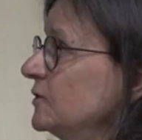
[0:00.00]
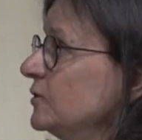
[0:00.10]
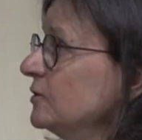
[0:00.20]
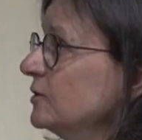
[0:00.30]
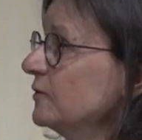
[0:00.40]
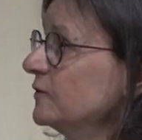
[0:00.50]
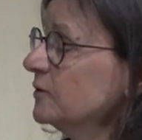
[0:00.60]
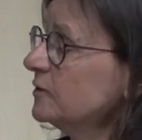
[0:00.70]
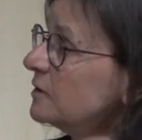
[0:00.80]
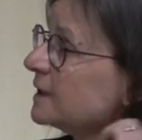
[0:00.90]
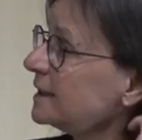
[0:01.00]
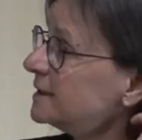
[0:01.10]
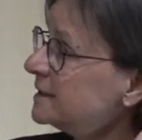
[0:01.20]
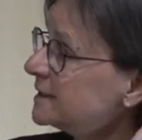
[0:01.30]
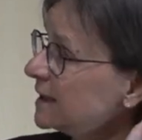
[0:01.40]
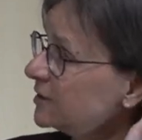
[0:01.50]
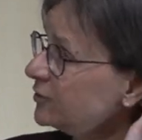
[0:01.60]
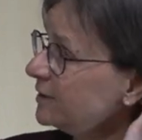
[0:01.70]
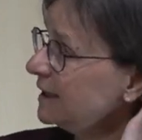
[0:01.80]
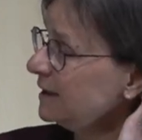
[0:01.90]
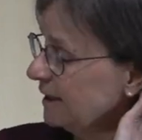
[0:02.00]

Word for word: of the, of the 19th century,